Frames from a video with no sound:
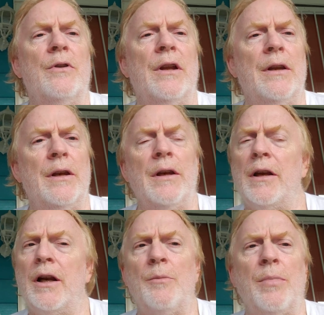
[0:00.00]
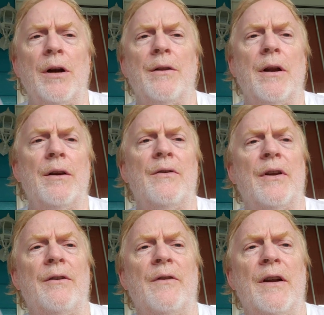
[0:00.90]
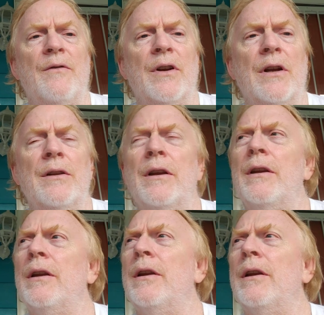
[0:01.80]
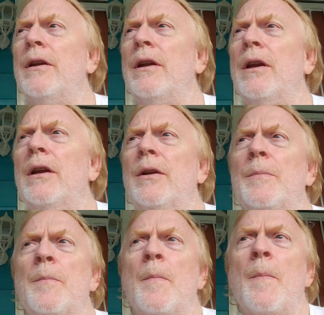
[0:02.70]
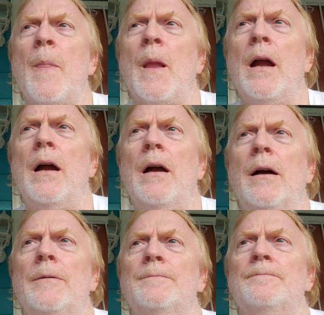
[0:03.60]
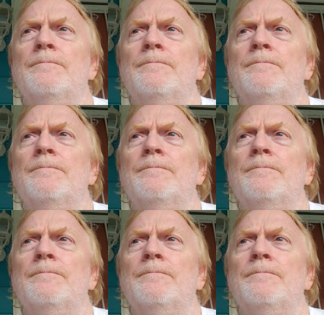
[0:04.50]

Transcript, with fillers: They did it in apartheid South Africa. They did it in, um,